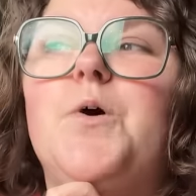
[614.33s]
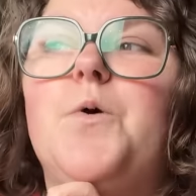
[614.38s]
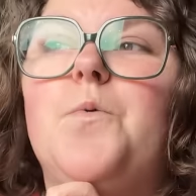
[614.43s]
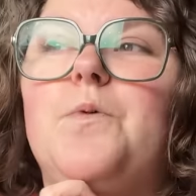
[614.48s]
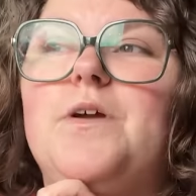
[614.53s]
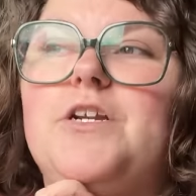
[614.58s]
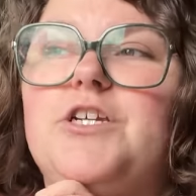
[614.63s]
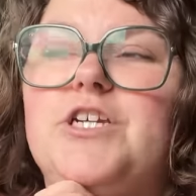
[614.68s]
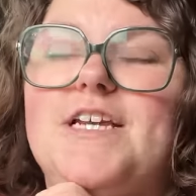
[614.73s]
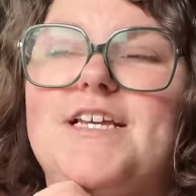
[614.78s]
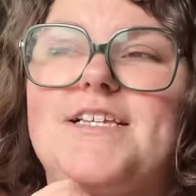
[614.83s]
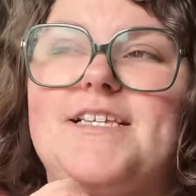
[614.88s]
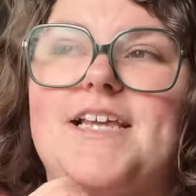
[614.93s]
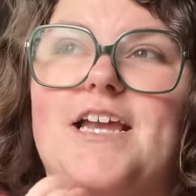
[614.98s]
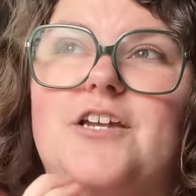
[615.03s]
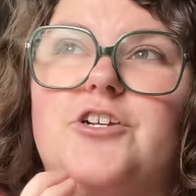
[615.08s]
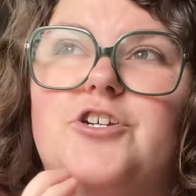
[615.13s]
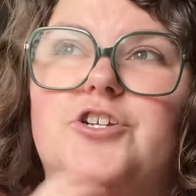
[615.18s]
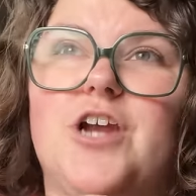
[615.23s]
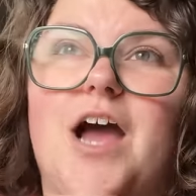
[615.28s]
which is
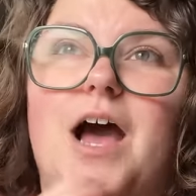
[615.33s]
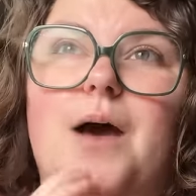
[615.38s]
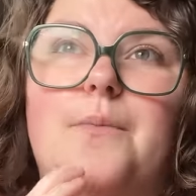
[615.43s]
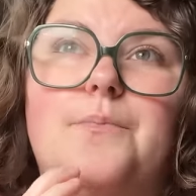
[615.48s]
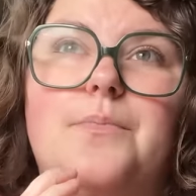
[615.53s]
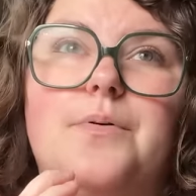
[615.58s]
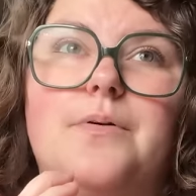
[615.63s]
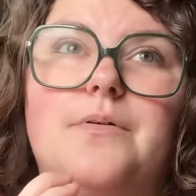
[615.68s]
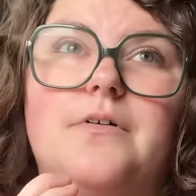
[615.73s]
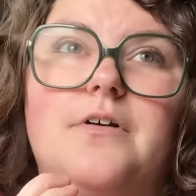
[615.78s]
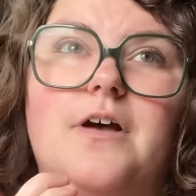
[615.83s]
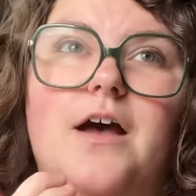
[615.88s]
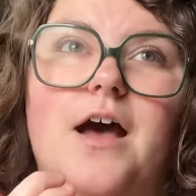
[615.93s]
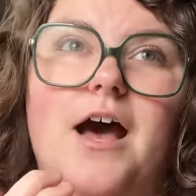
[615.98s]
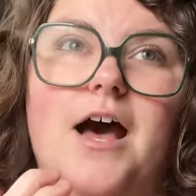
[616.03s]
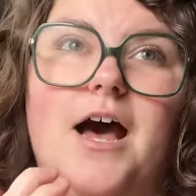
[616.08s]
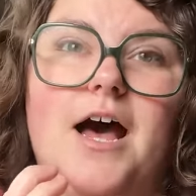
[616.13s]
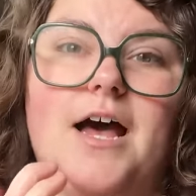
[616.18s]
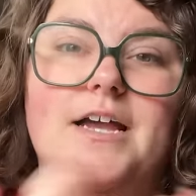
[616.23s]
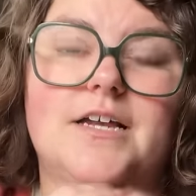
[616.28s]
a shop
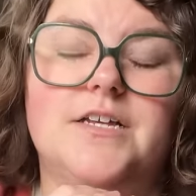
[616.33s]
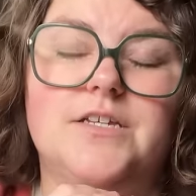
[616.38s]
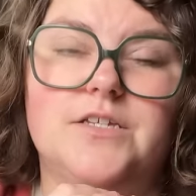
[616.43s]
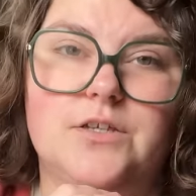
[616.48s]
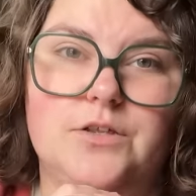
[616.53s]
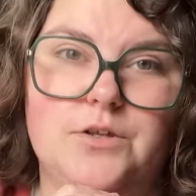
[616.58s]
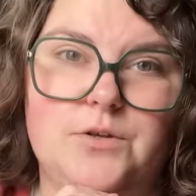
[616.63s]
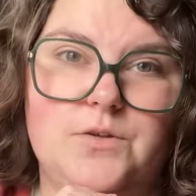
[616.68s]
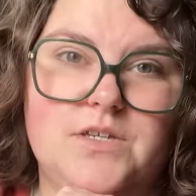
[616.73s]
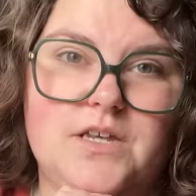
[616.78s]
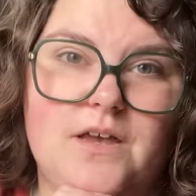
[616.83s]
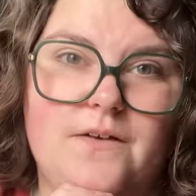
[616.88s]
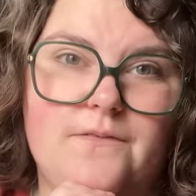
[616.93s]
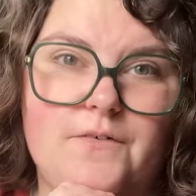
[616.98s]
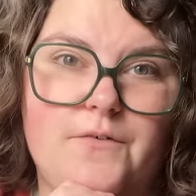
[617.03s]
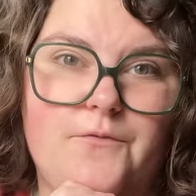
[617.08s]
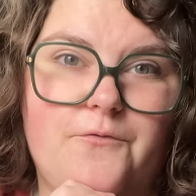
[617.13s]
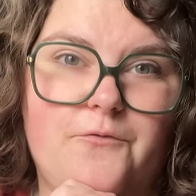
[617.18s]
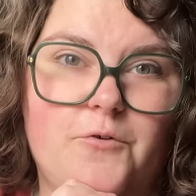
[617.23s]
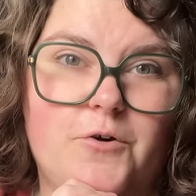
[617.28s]
uh,
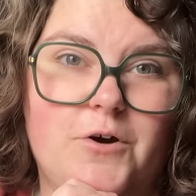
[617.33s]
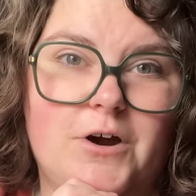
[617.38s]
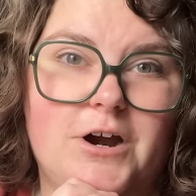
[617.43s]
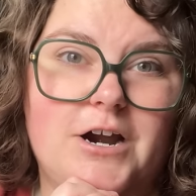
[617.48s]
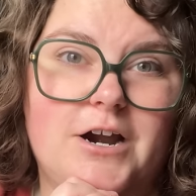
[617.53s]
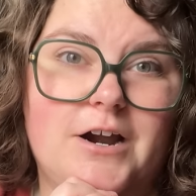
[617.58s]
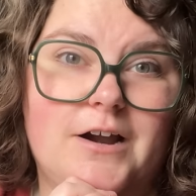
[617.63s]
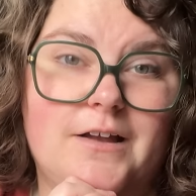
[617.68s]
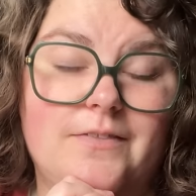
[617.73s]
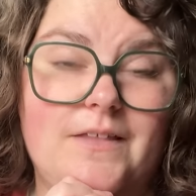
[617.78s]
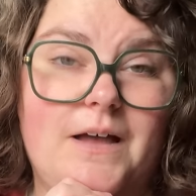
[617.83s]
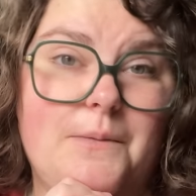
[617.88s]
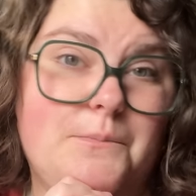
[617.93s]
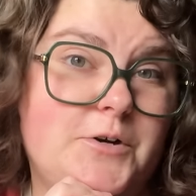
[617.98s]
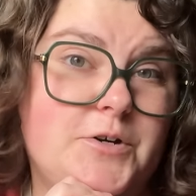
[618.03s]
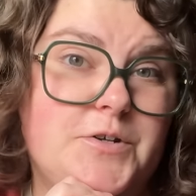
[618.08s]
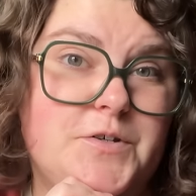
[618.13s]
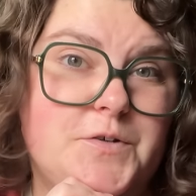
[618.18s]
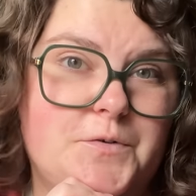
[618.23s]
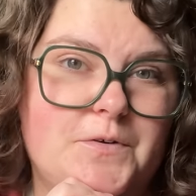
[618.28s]
exclusive for La
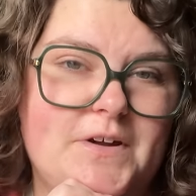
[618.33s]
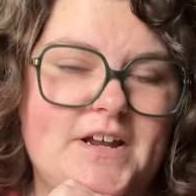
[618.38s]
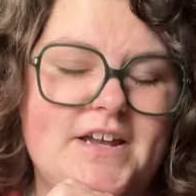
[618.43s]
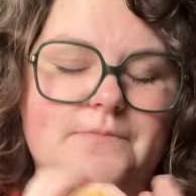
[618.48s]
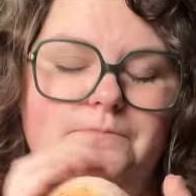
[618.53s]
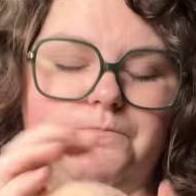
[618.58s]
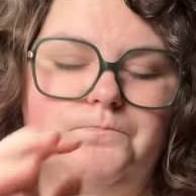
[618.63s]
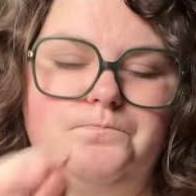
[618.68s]
Mercerie